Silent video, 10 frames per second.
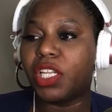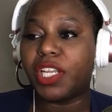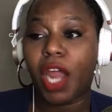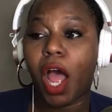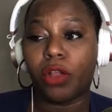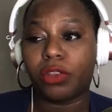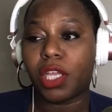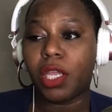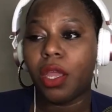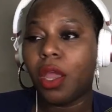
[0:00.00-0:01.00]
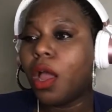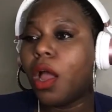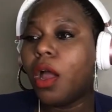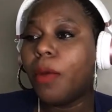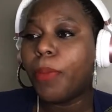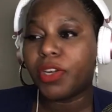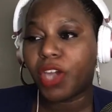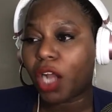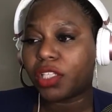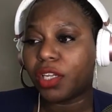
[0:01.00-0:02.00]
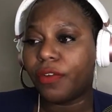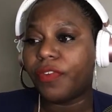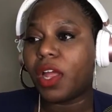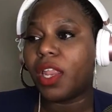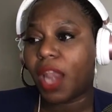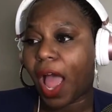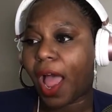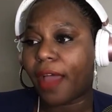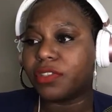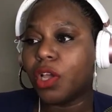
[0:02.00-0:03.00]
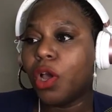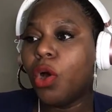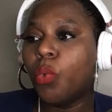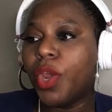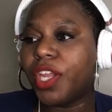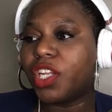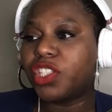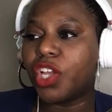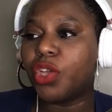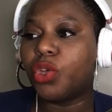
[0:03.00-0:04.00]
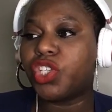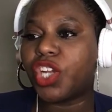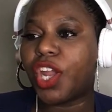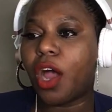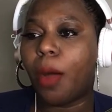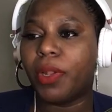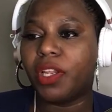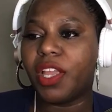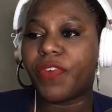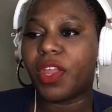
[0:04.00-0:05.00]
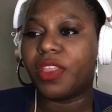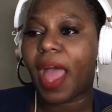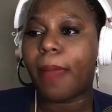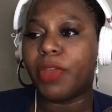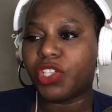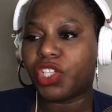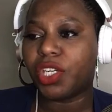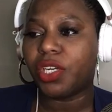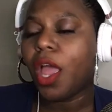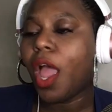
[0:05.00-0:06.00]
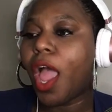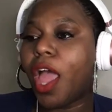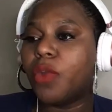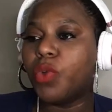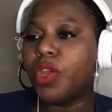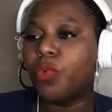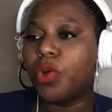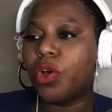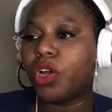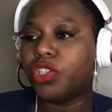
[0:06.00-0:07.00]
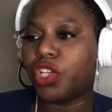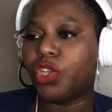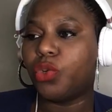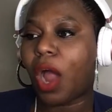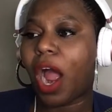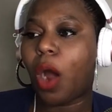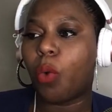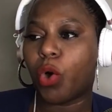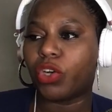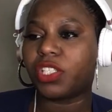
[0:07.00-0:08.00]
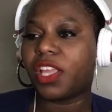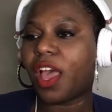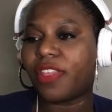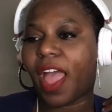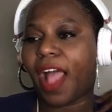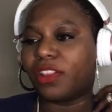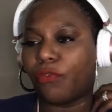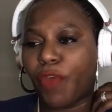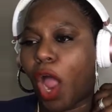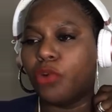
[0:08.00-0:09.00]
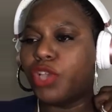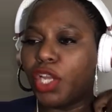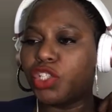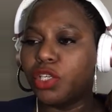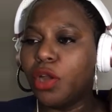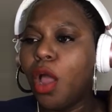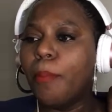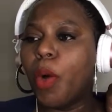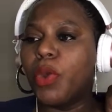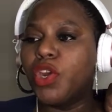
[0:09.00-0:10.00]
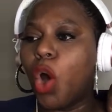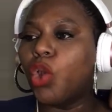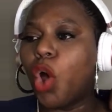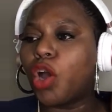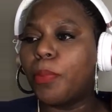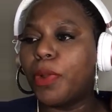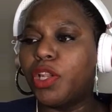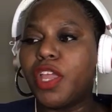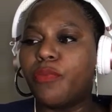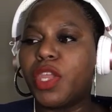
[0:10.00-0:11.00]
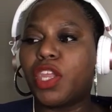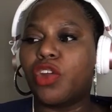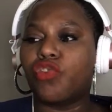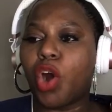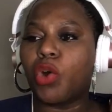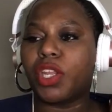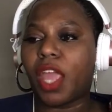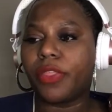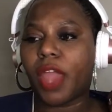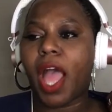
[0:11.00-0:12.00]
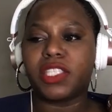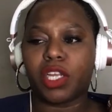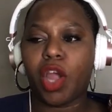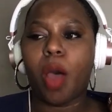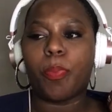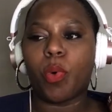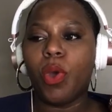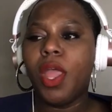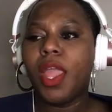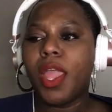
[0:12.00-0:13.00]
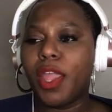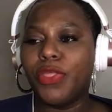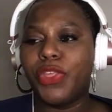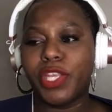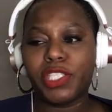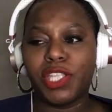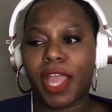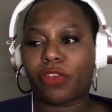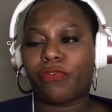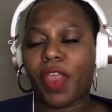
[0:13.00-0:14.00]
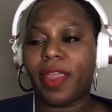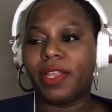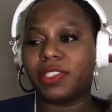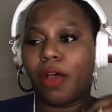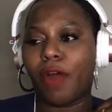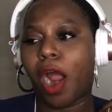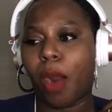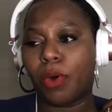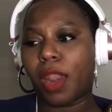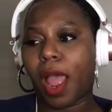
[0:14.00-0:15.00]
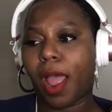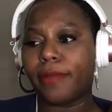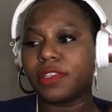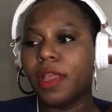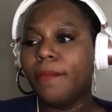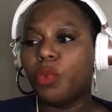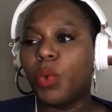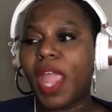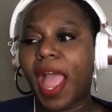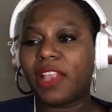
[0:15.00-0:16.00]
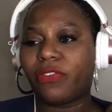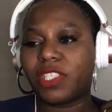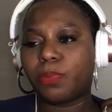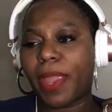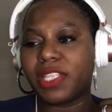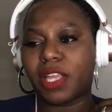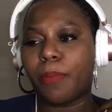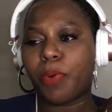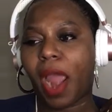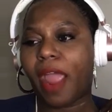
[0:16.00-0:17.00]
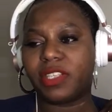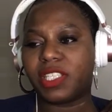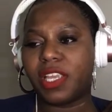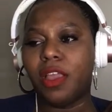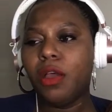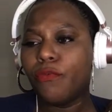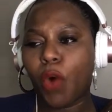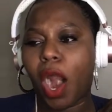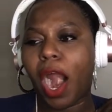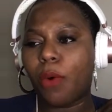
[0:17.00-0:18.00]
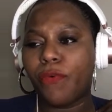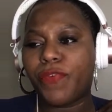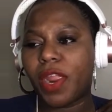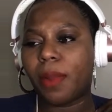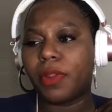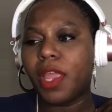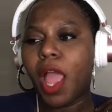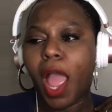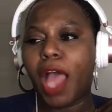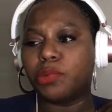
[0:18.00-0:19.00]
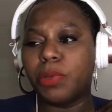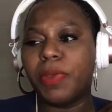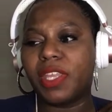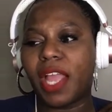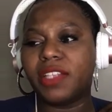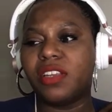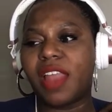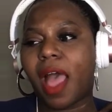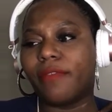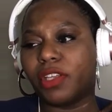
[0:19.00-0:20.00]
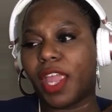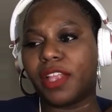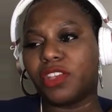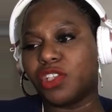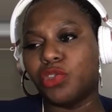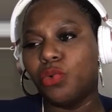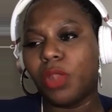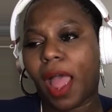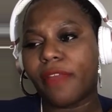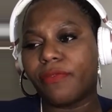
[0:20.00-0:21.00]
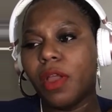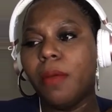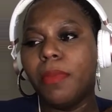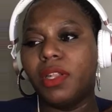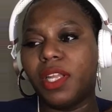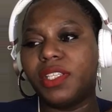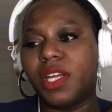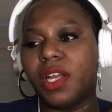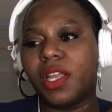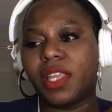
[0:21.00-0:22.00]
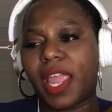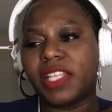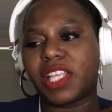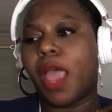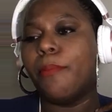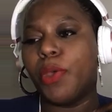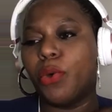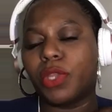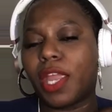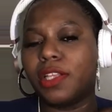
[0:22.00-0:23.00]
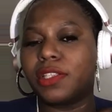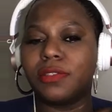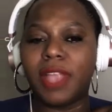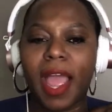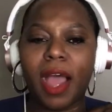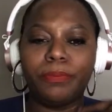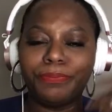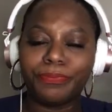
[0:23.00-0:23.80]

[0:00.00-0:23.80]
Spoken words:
lead healthy, productive lives. We continue to share a belief in that mission, and we will continue our work together at the foundation. But we no longer believe we can grow together as a couple in this next phase of our lives. We ask for space and privacy for our family as we begin to navigate this new life. Melinda Gates and Bill Gates. Now,